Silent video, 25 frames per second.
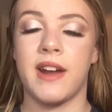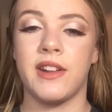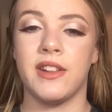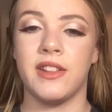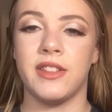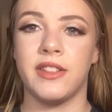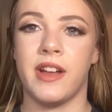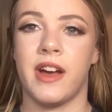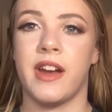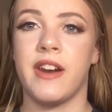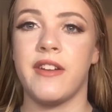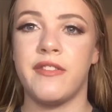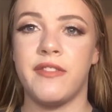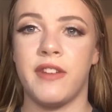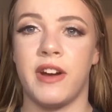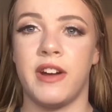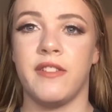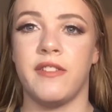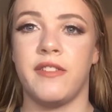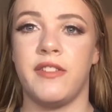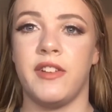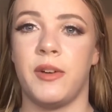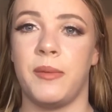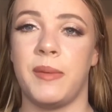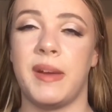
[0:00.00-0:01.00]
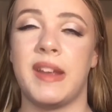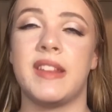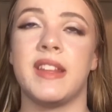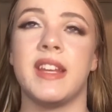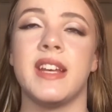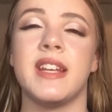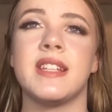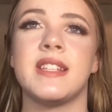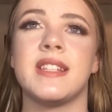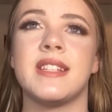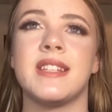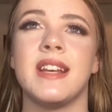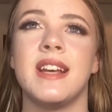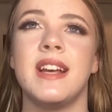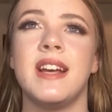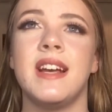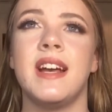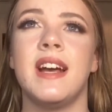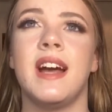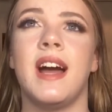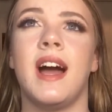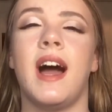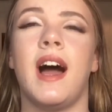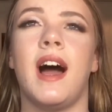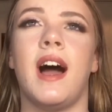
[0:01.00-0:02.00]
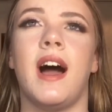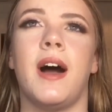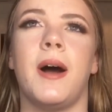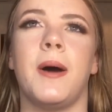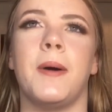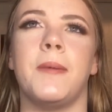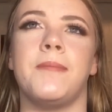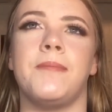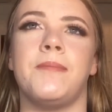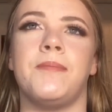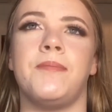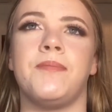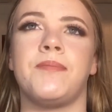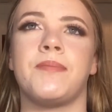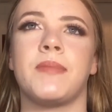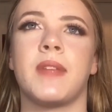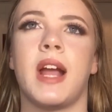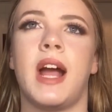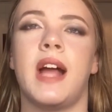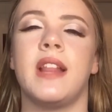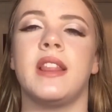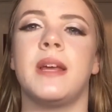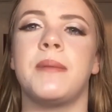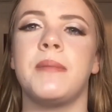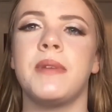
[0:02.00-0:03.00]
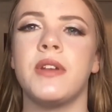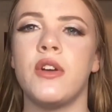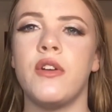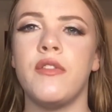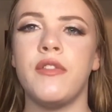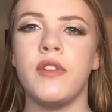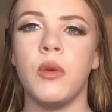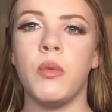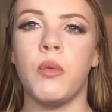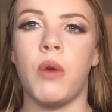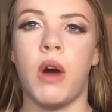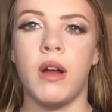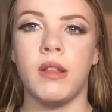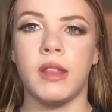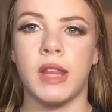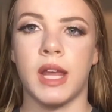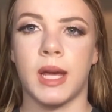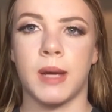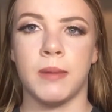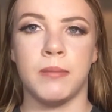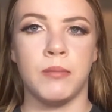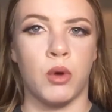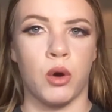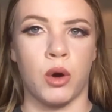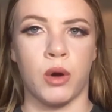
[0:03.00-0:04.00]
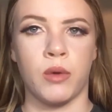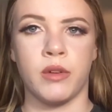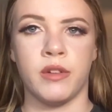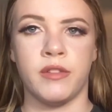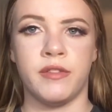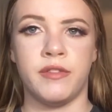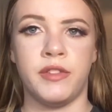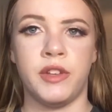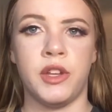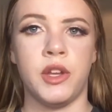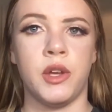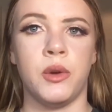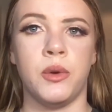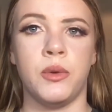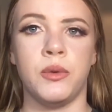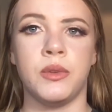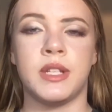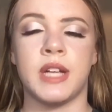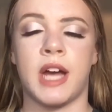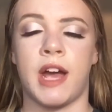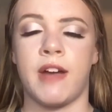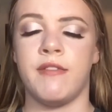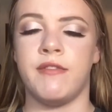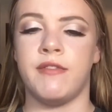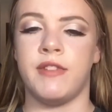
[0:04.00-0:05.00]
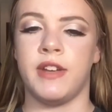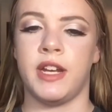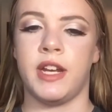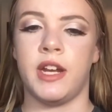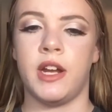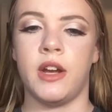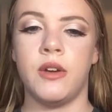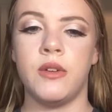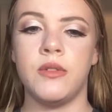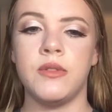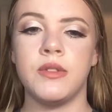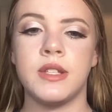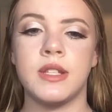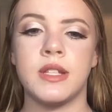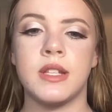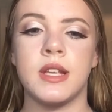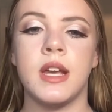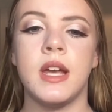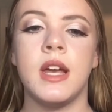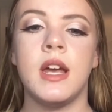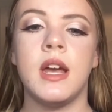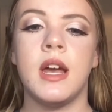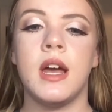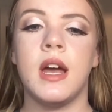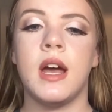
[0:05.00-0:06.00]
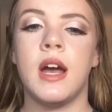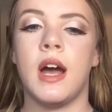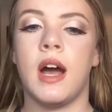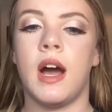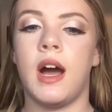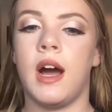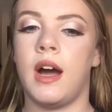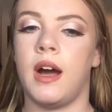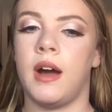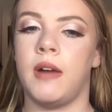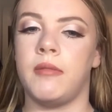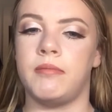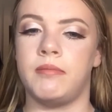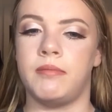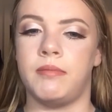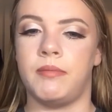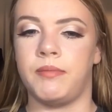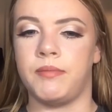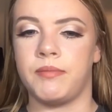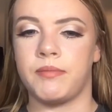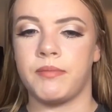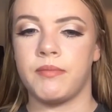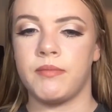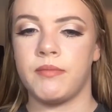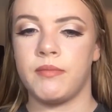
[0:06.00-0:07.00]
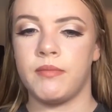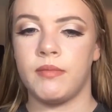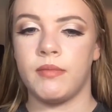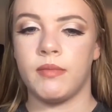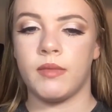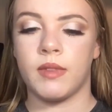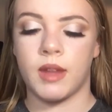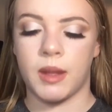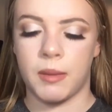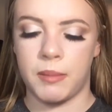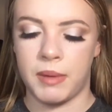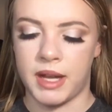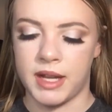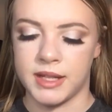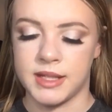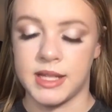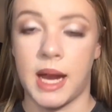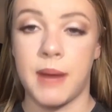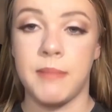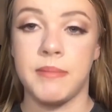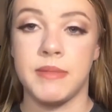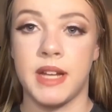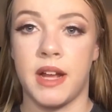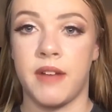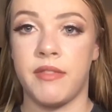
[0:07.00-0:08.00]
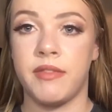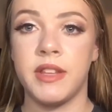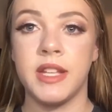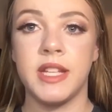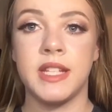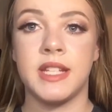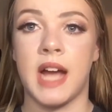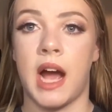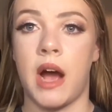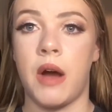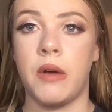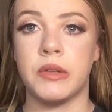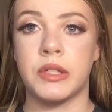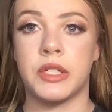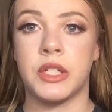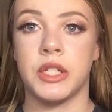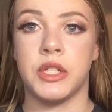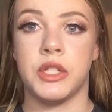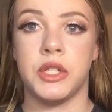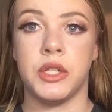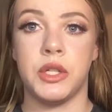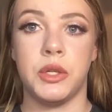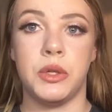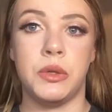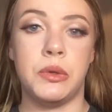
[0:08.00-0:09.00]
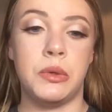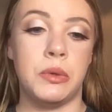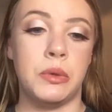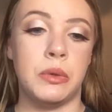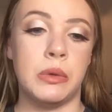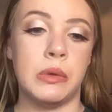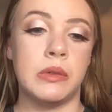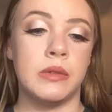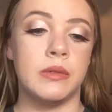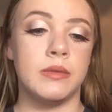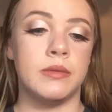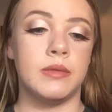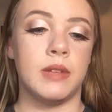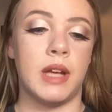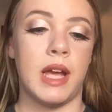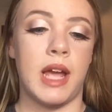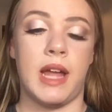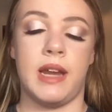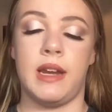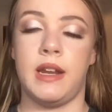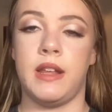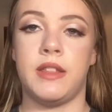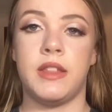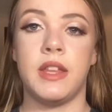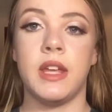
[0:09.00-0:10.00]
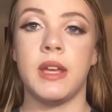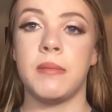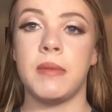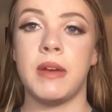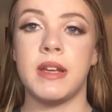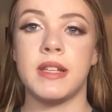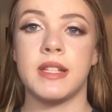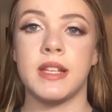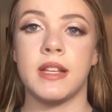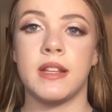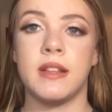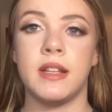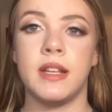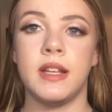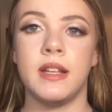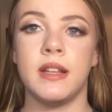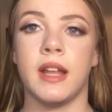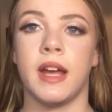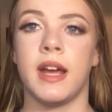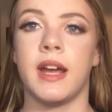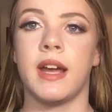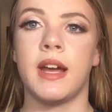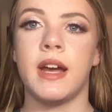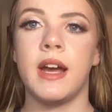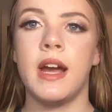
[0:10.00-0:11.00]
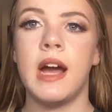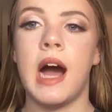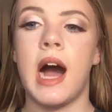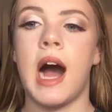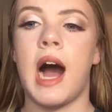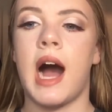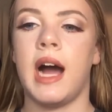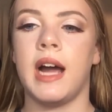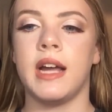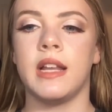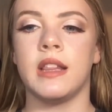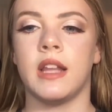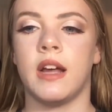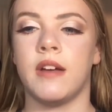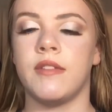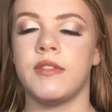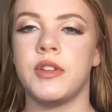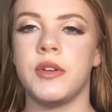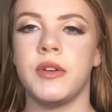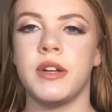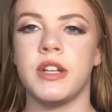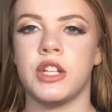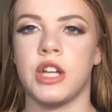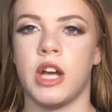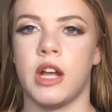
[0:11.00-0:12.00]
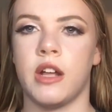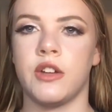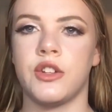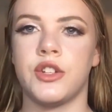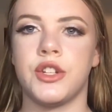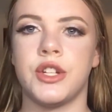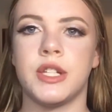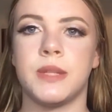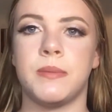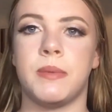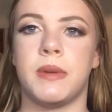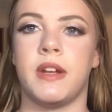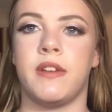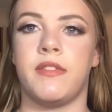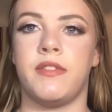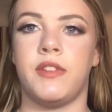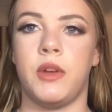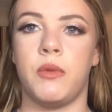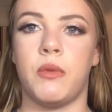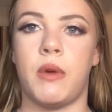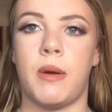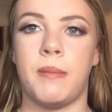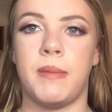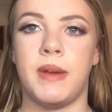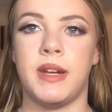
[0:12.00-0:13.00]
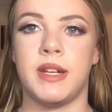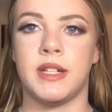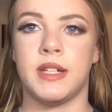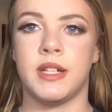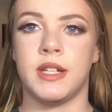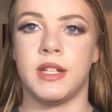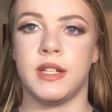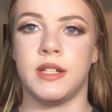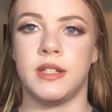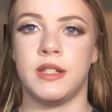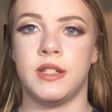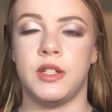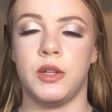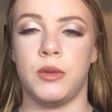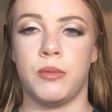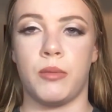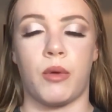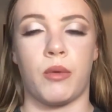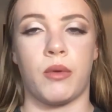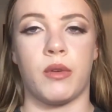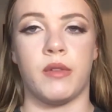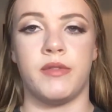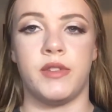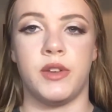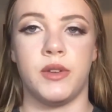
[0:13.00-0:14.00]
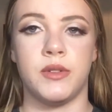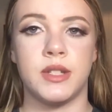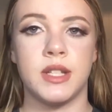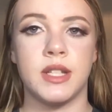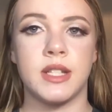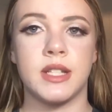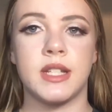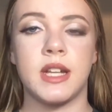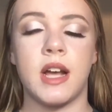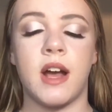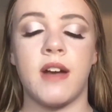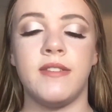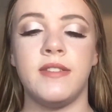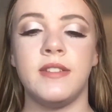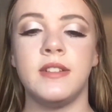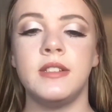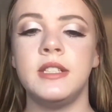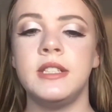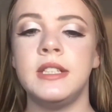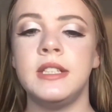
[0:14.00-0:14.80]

a lot of fun filming this. And let me know if you want like more review type videos. Because I'm definitely down to do anything basically. Like, I love doing challenges, but if you want me to do more reviews and stuff,